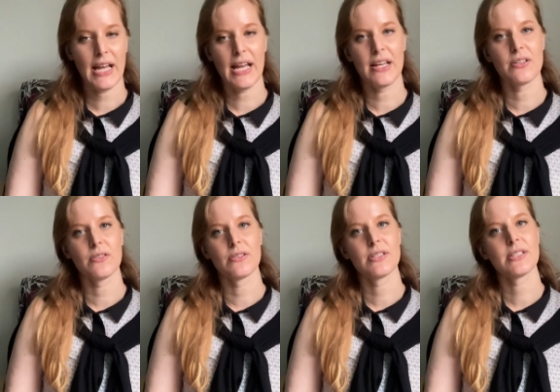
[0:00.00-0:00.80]

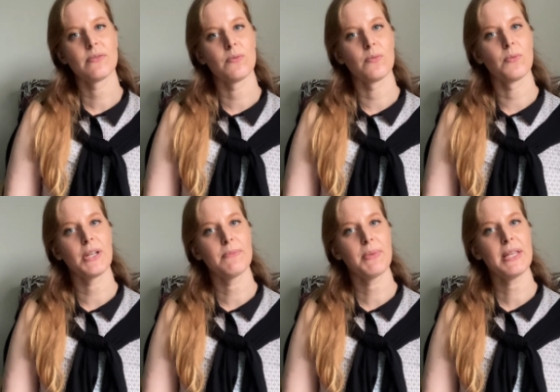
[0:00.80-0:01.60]
and
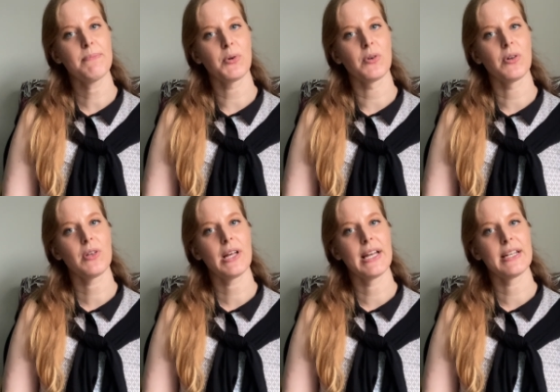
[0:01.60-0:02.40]
read
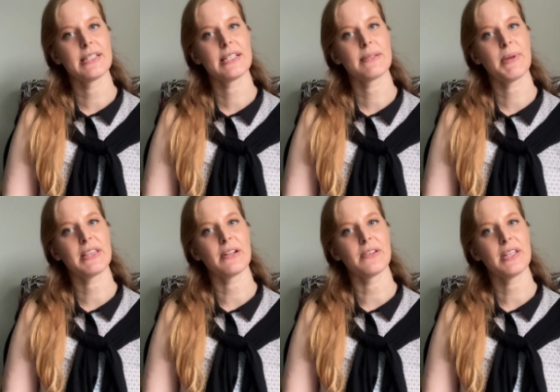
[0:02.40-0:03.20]
people and
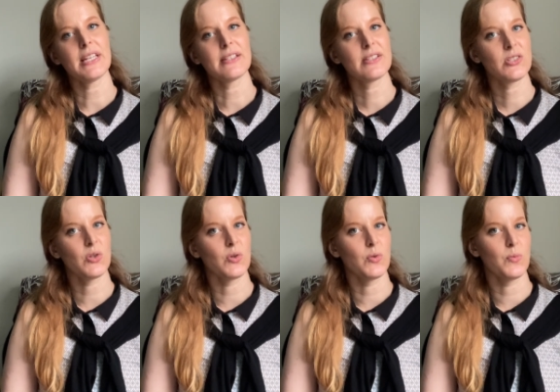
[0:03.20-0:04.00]
anticipate their needs
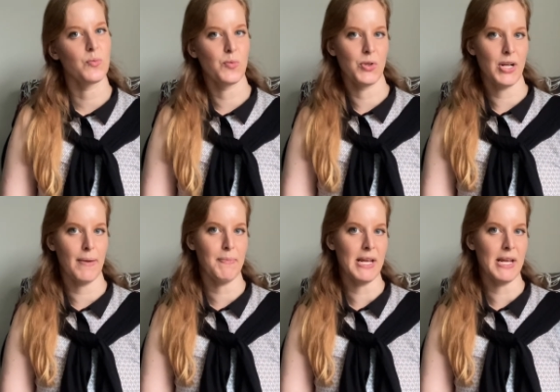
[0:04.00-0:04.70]
so we're not